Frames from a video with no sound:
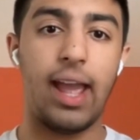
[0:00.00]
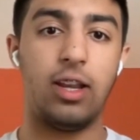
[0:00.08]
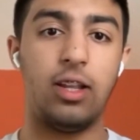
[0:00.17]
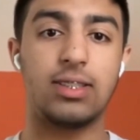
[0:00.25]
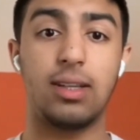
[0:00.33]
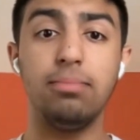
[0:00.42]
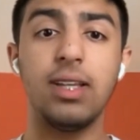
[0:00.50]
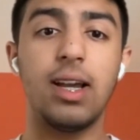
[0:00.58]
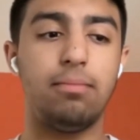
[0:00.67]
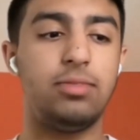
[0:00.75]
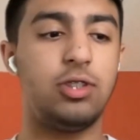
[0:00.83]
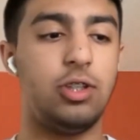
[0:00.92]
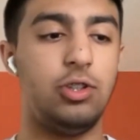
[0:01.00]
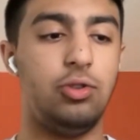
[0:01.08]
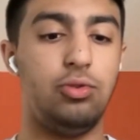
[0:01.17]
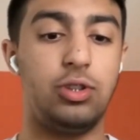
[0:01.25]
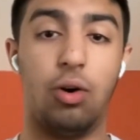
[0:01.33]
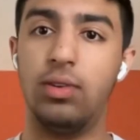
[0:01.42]
And sometimes
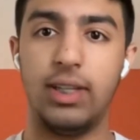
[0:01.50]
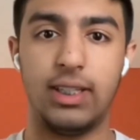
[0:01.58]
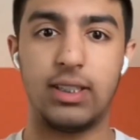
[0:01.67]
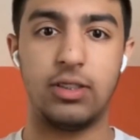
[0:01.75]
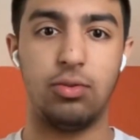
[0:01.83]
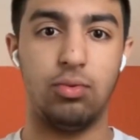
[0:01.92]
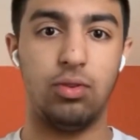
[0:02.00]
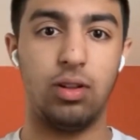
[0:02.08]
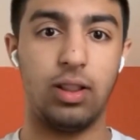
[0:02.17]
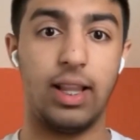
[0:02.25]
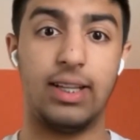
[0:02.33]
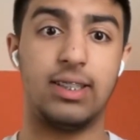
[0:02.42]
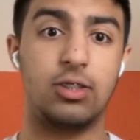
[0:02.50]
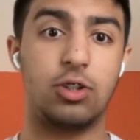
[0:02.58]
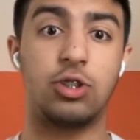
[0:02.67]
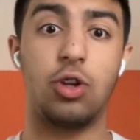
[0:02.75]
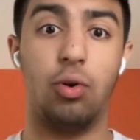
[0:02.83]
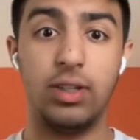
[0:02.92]
you don't need to do lessons
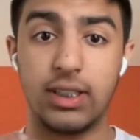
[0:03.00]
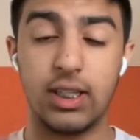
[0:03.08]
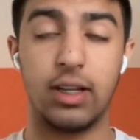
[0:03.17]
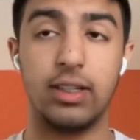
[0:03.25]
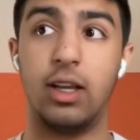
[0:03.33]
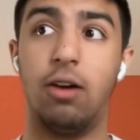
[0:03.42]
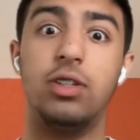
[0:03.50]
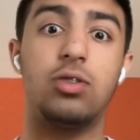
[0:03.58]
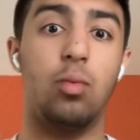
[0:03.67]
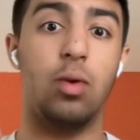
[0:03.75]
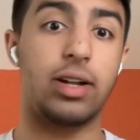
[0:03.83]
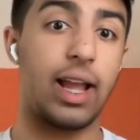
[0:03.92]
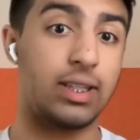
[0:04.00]
or don't need to delve into work